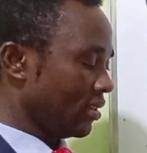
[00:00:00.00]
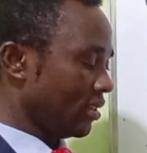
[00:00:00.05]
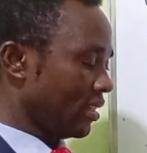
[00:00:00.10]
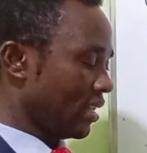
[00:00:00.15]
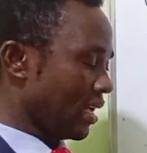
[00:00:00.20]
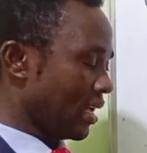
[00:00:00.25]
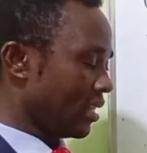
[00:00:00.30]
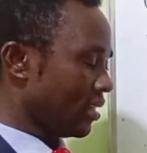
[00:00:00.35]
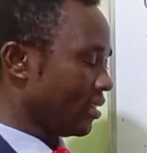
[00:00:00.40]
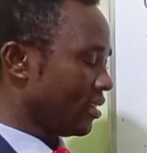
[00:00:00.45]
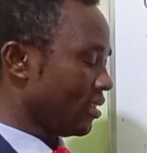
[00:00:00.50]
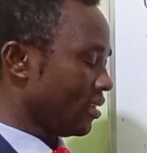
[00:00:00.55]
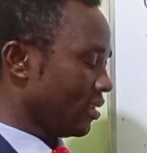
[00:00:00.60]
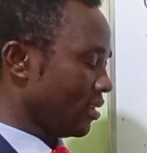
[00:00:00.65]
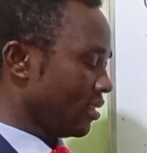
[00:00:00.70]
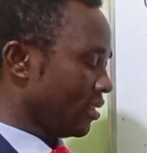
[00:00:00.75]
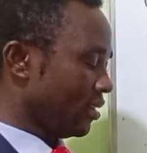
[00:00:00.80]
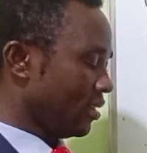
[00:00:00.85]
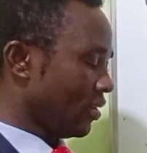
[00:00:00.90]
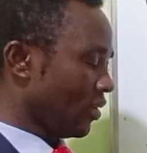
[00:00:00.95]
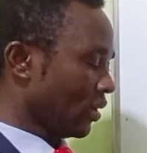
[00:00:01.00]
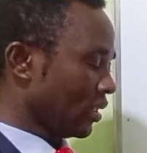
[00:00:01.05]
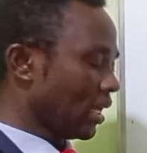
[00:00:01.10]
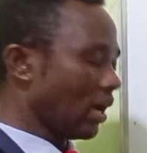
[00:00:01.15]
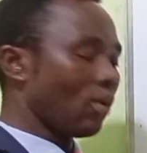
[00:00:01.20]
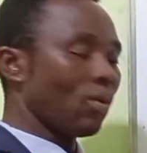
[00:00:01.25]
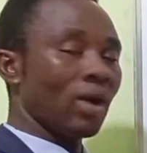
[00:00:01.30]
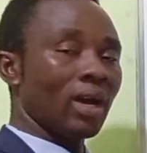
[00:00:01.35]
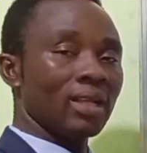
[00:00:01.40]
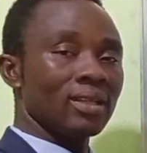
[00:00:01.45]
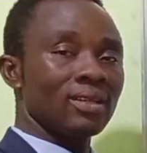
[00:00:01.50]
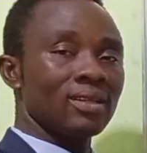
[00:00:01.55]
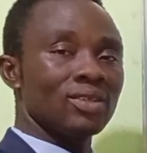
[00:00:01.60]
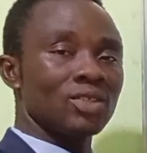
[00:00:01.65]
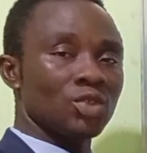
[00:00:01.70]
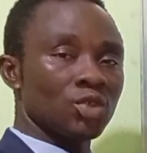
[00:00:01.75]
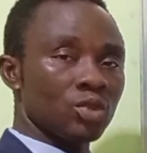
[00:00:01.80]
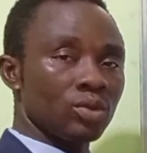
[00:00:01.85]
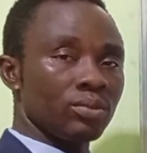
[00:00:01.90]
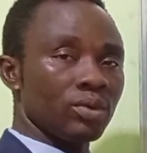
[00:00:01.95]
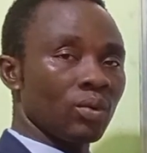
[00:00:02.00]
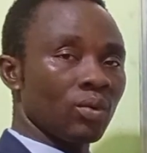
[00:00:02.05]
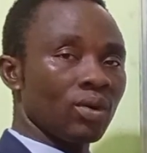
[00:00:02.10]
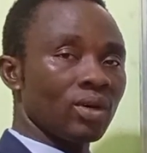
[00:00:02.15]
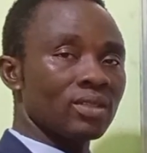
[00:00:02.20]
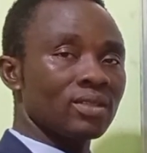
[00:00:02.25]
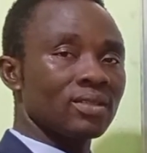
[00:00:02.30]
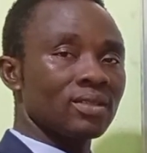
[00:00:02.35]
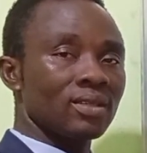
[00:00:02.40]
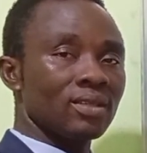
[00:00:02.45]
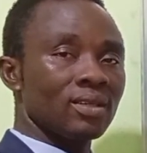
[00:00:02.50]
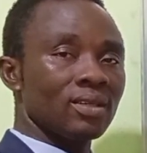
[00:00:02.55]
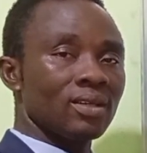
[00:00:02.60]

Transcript: then the other one should be what?